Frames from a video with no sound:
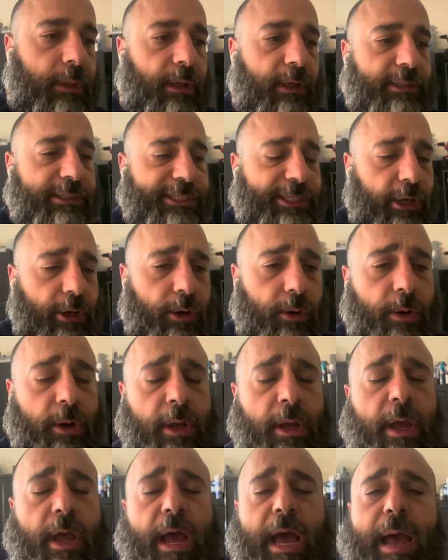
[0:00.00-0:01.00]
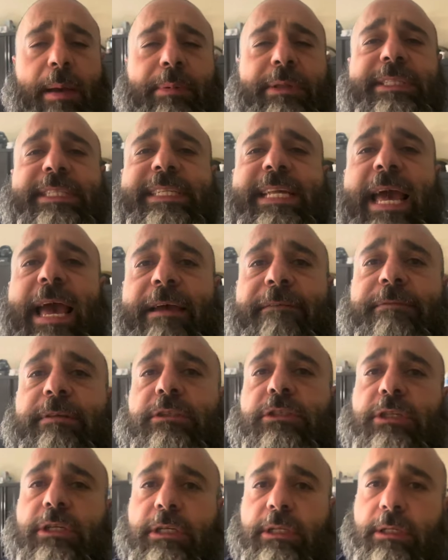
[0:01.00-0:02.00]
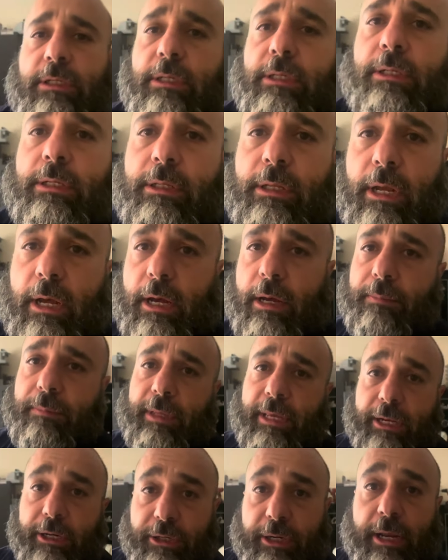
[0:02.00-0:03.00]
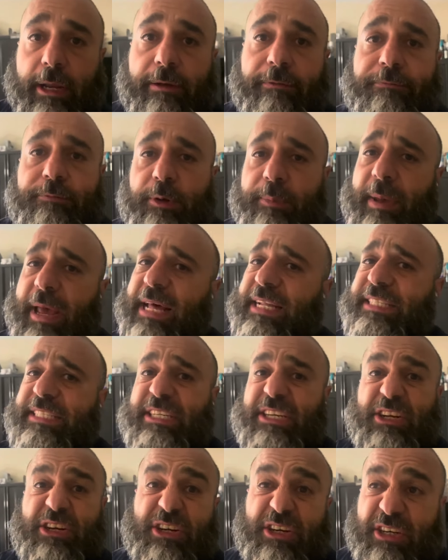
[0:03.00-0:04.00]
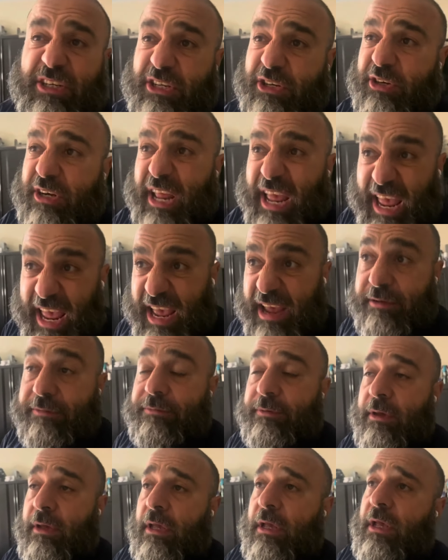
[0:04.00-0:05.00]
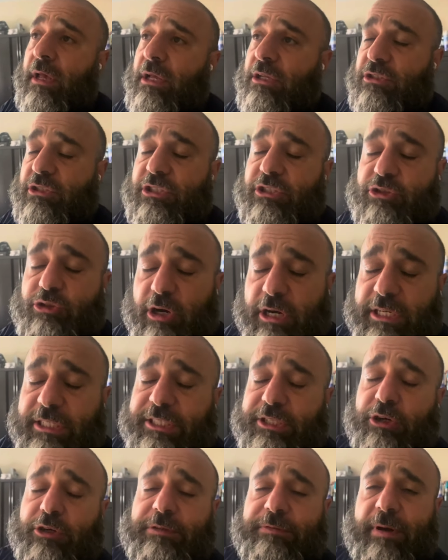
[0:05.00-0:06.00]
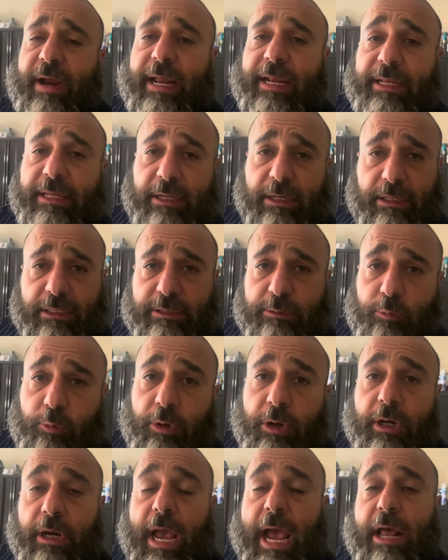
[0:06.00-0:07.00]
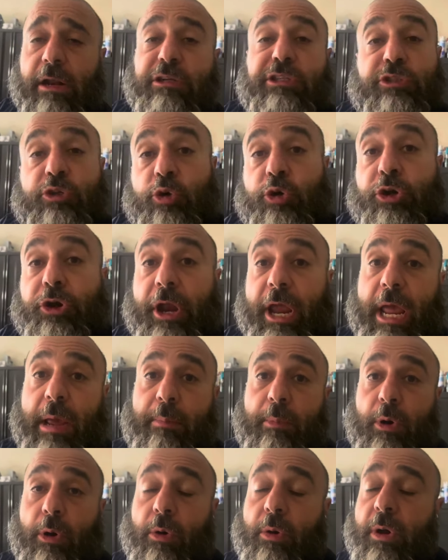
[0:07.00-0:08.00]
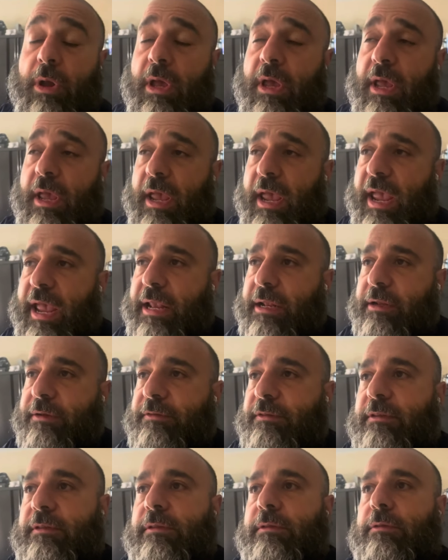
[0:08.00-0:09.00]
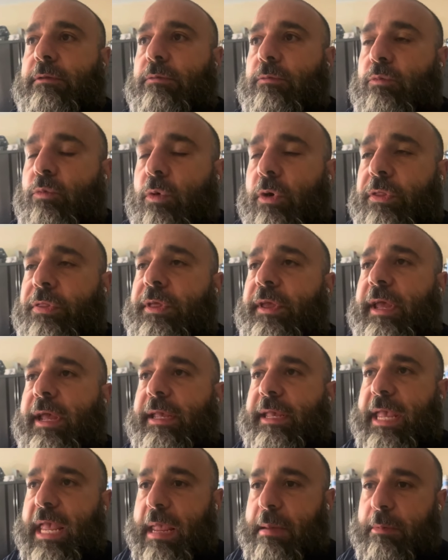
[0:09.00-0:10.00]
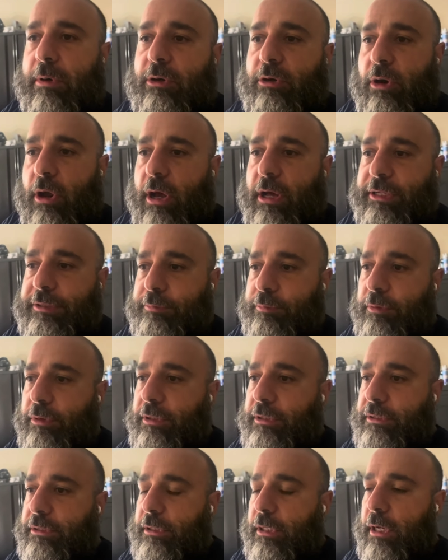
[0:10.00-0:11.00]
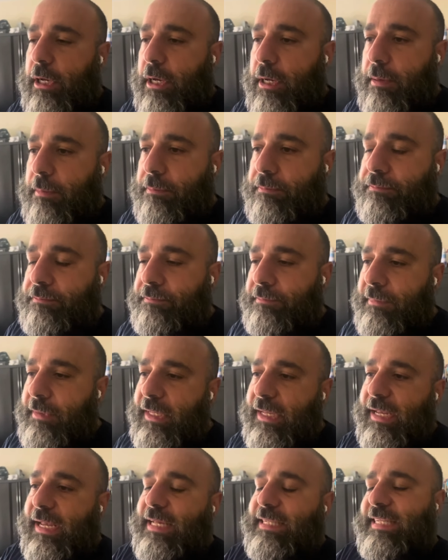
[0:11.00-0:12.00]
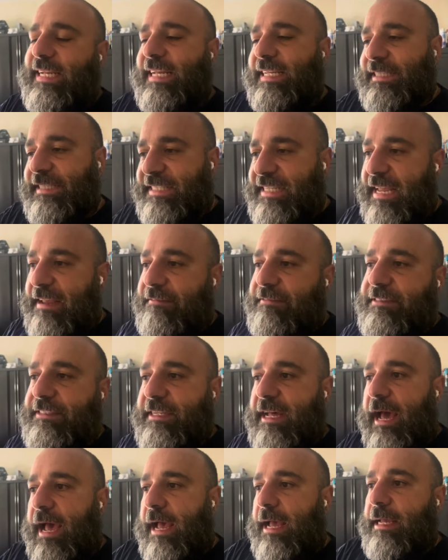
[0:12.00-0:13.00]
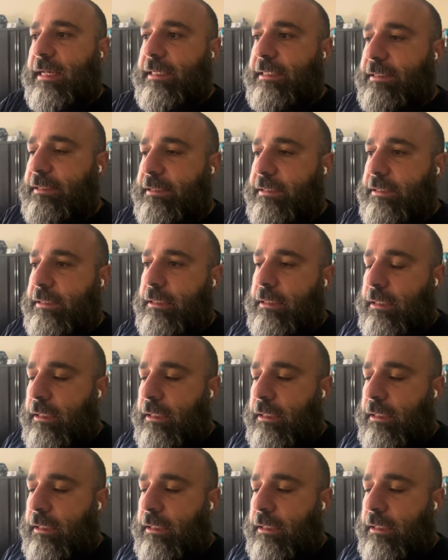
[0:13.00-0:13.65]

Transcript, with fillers: So I've been scavenging um, the internet for the past year, year and a half, just trying to search for ideas where how to store your ammo. And the one thing I came across was um, it's like a safe size